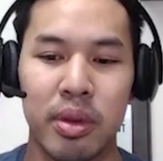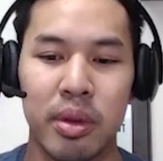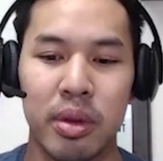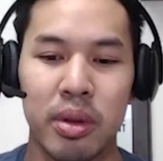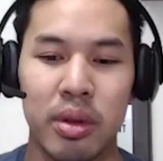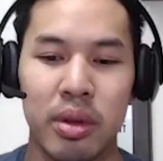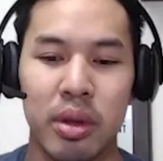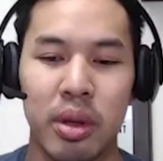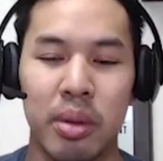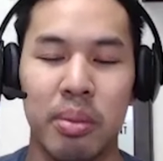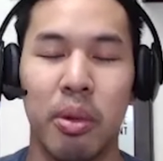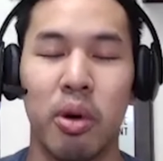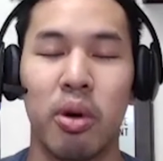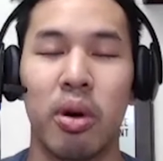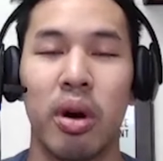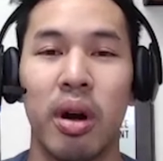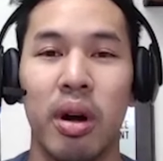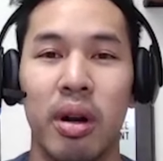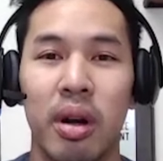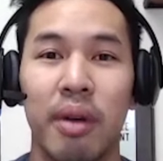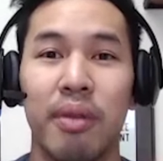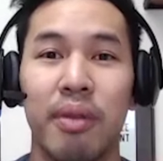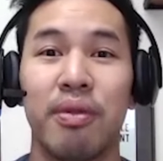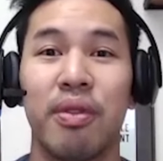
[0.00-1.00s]
the more
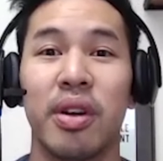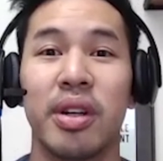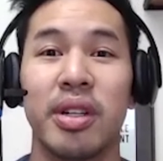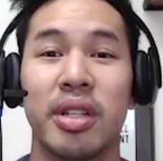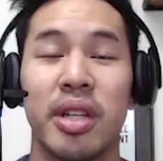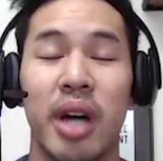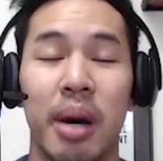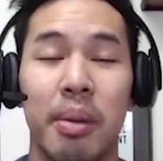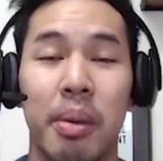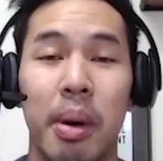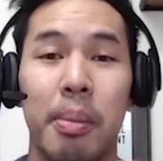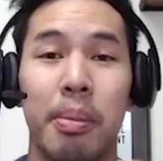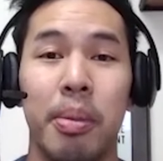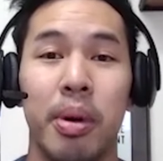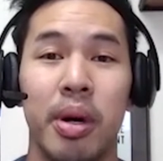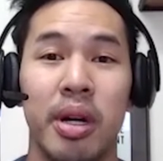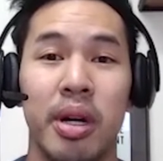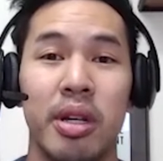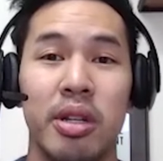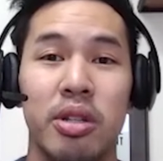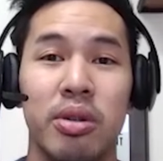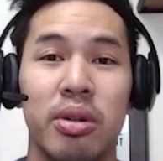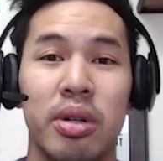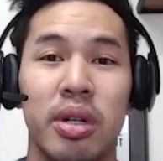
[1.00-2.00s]
upfront time I put
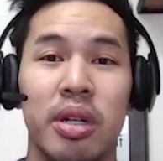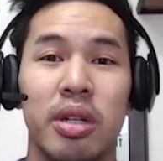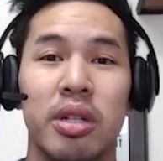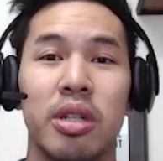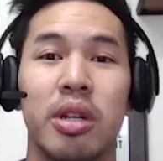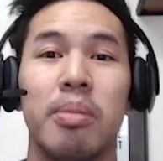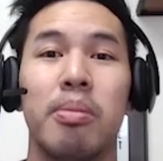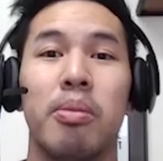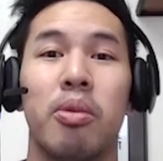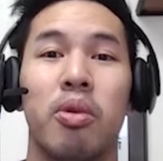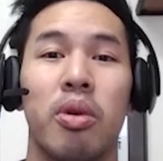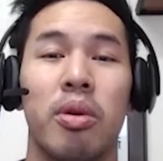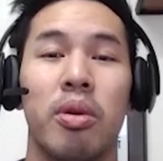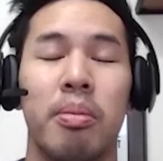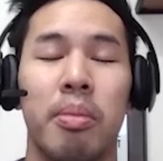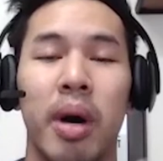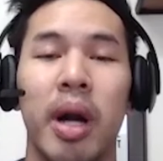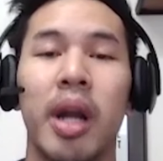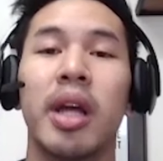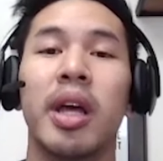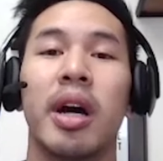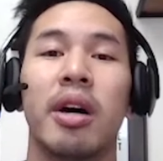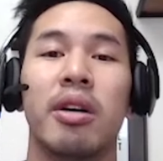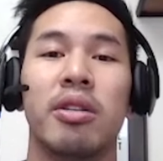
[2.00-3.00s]
into it, the more
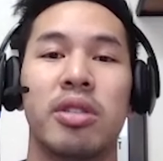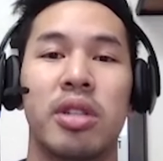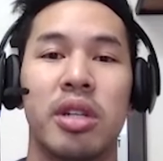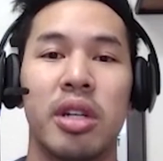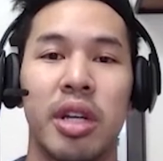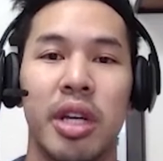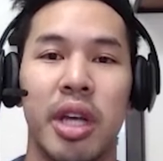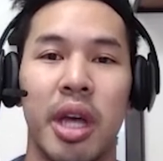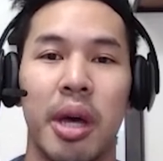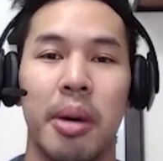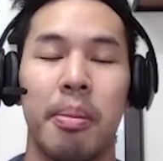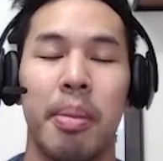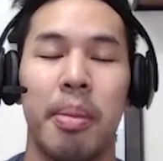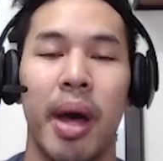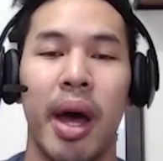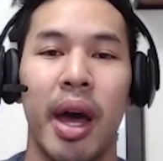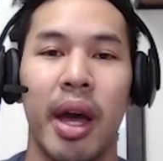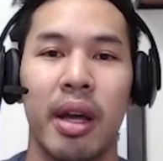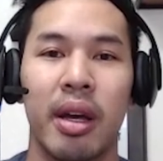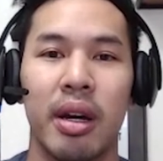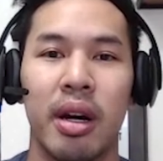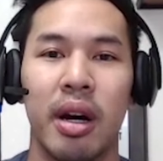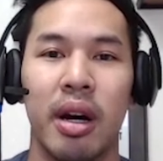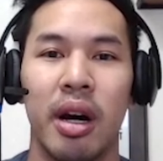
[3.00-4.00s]
money I was going to get back
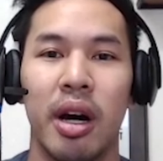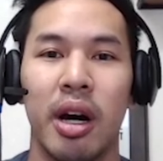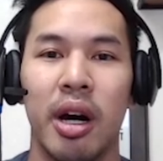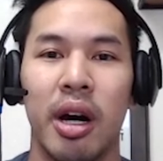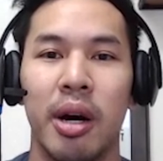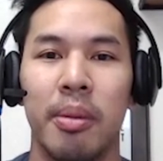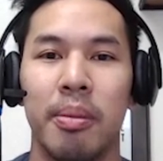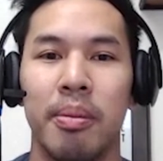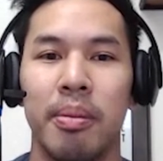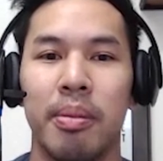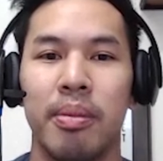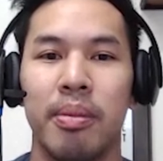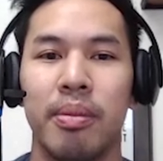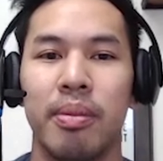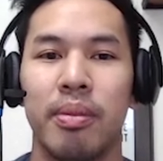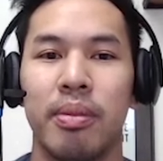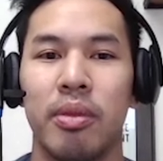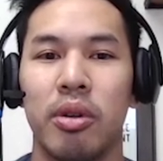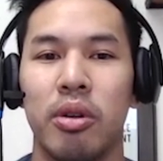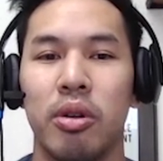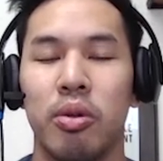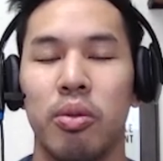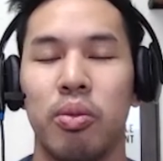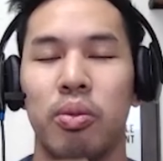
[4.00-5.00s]
um,
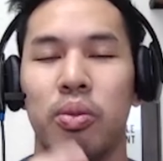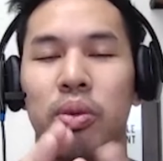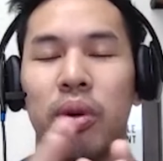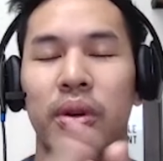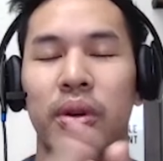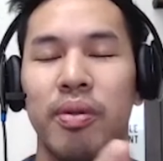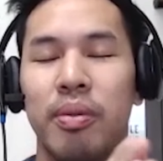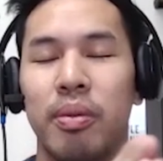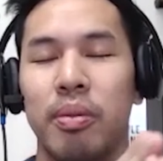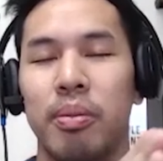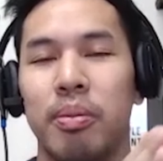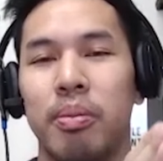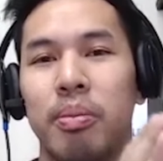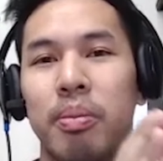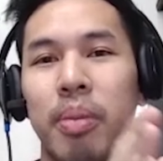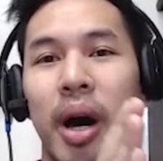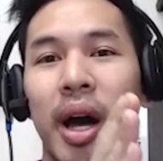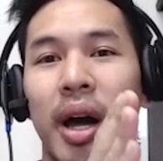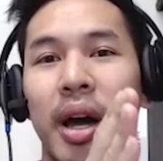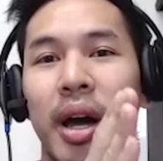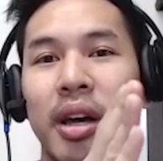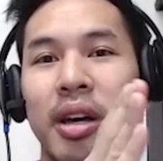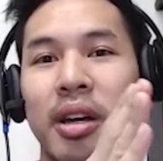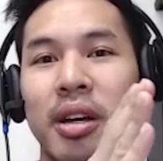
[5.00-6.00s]
with
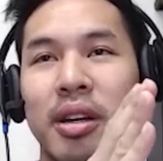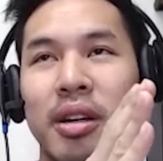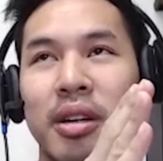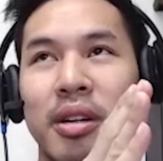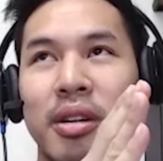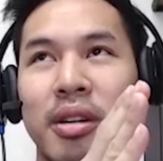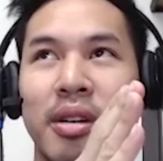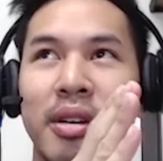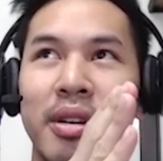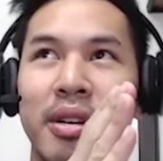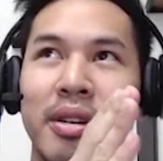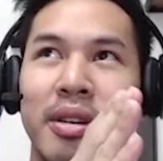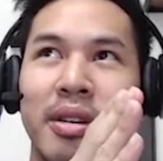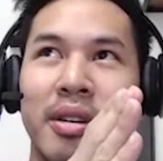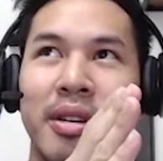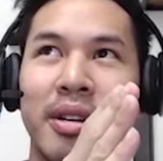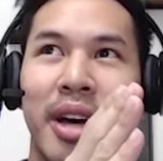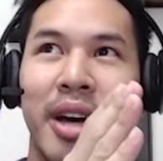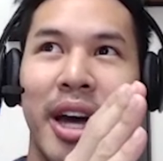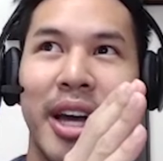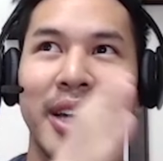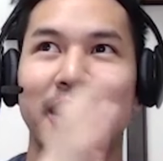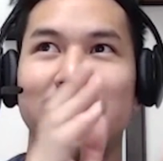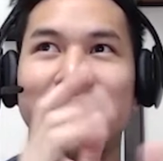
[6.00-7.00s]
by,
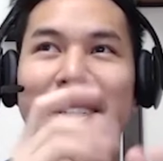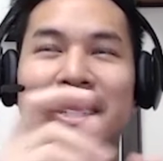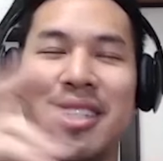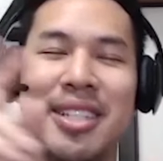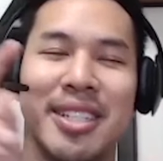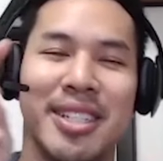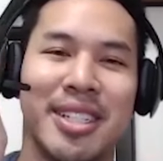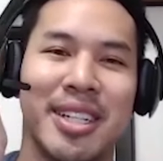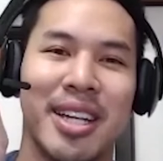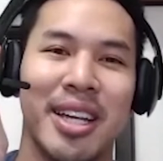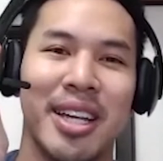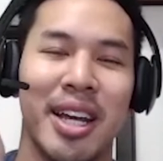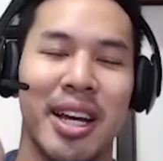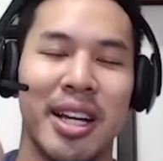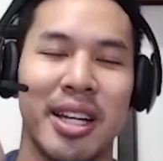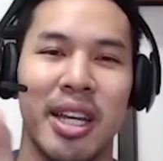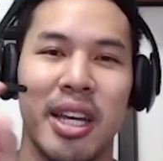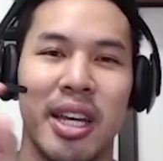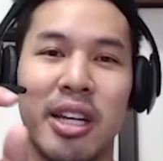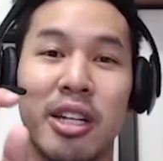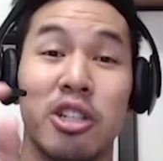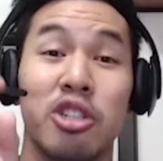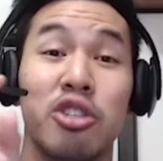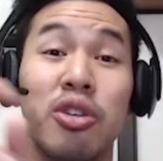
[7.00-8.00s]
I guess,
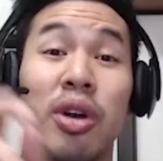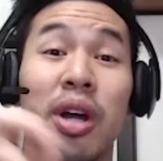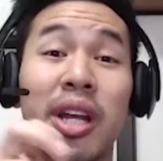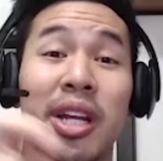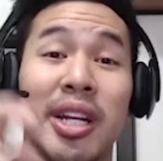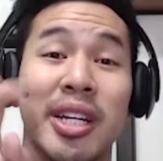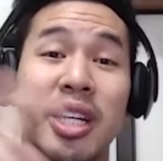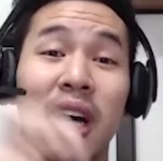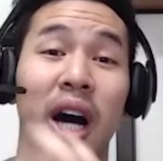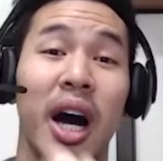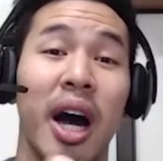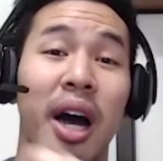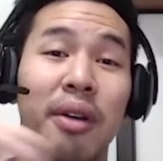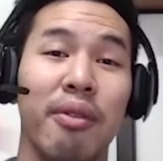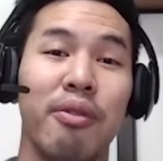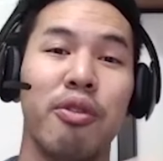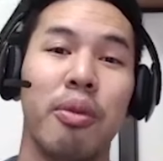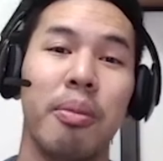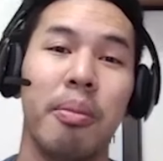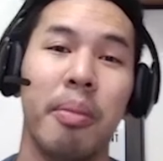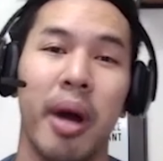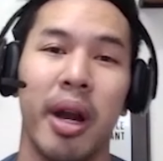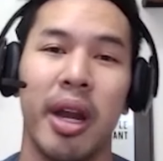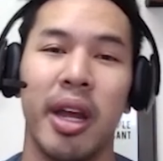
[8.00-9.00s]
disconnecting trading time for
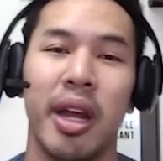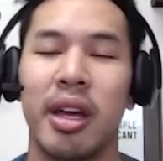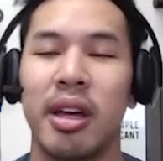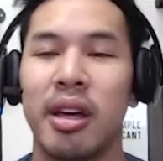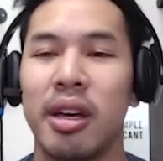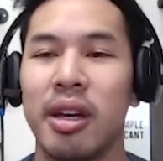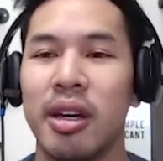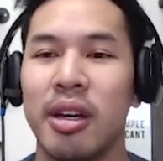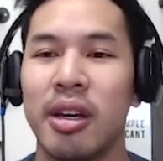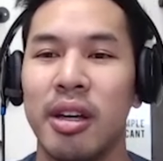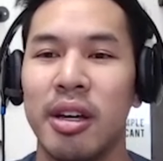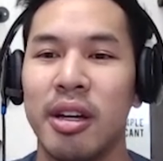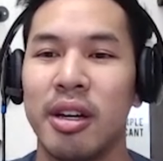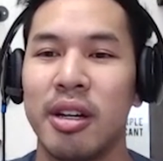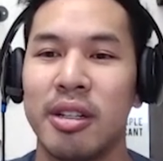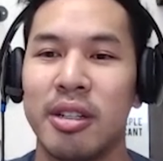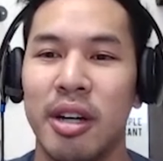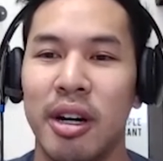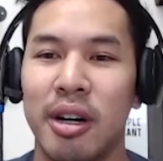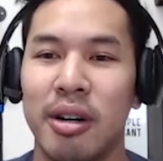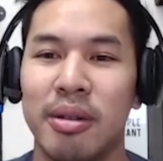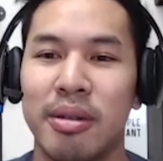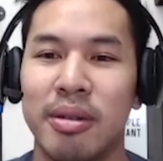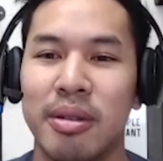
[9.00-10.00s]
money.
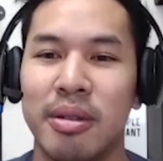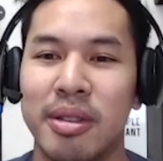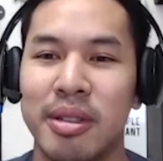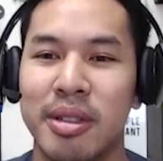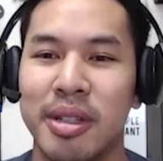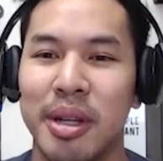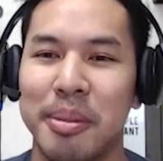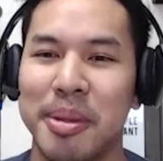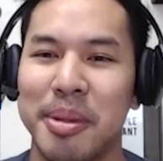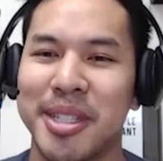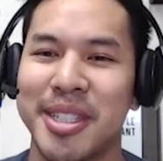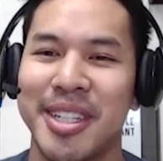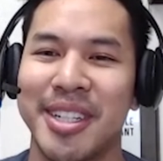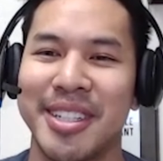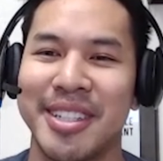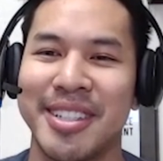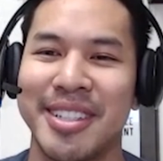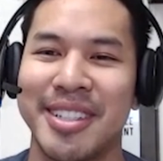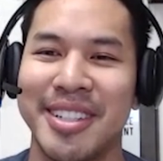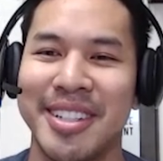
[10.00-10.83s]
So, that makes sense.